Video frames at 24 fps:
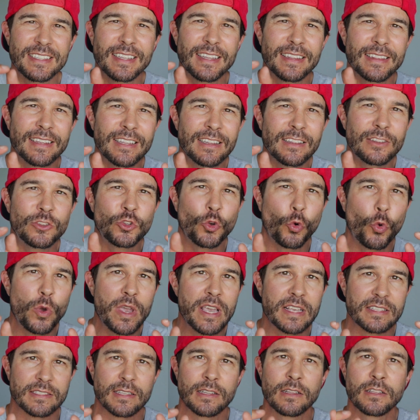little
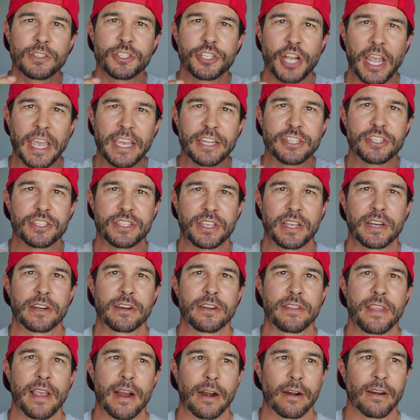tweaks, little changes here
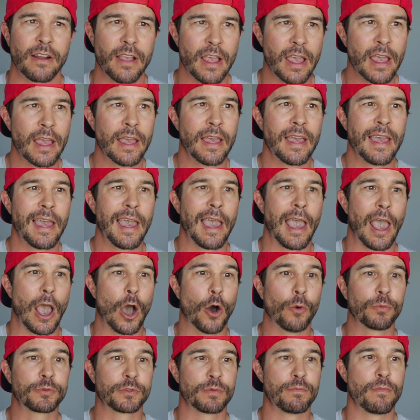and there,
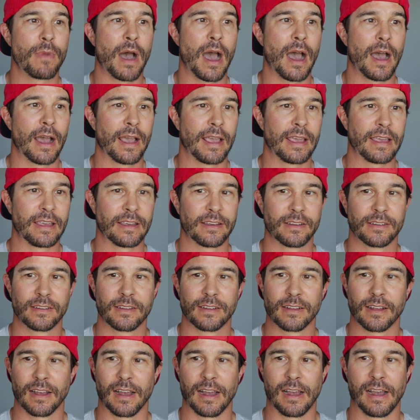helped my
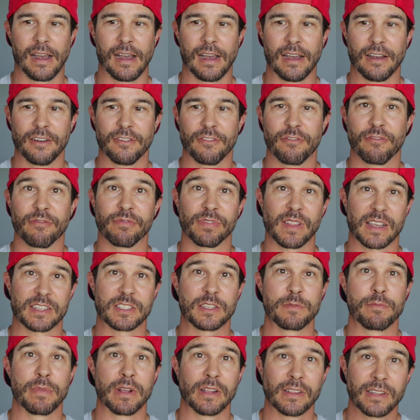
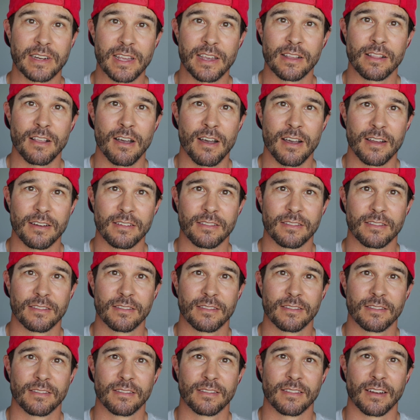flexibility a lot.
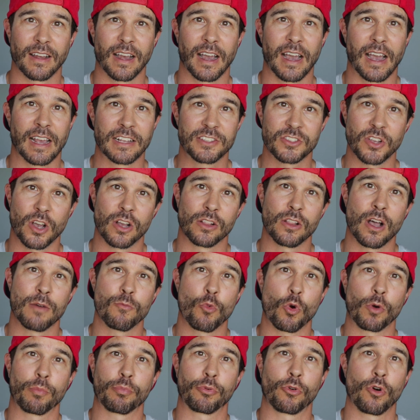I saw a lot
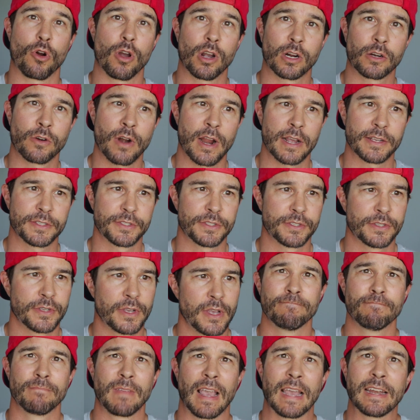more progress
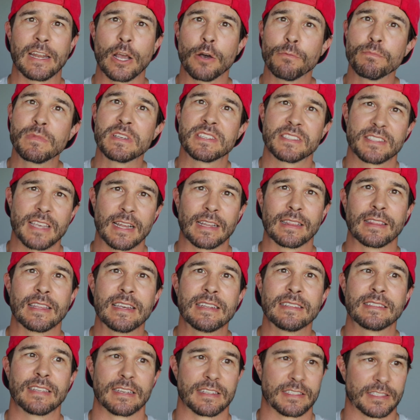and helped me settle
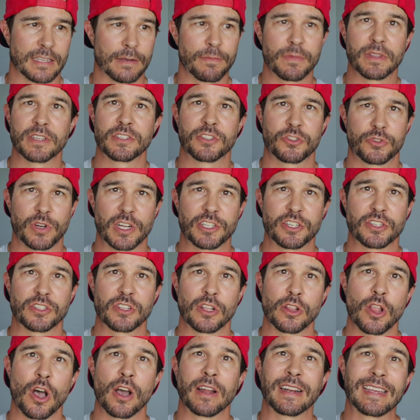into some of the stretches
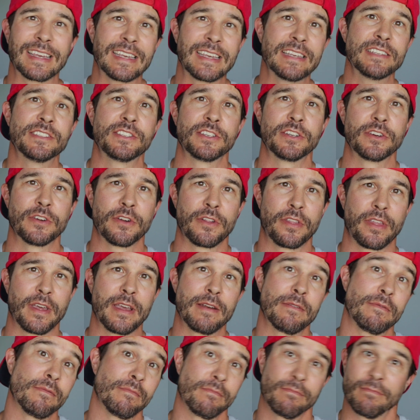a lot easier
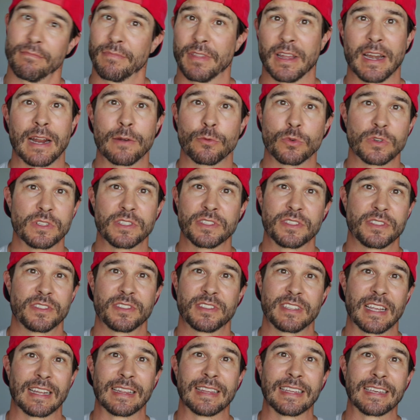than I was
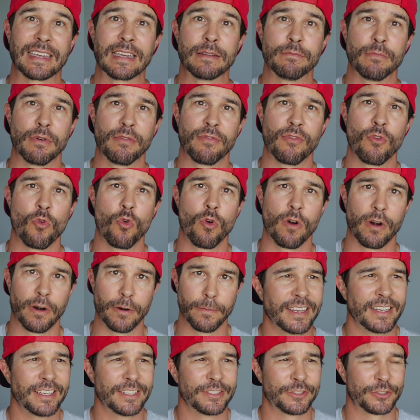settling in
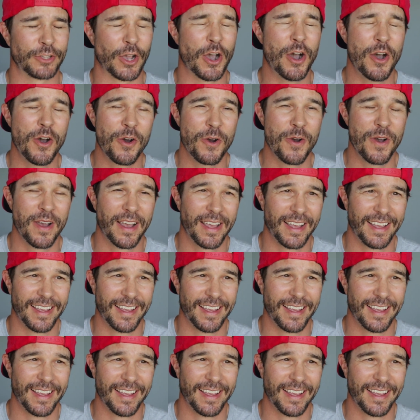before. So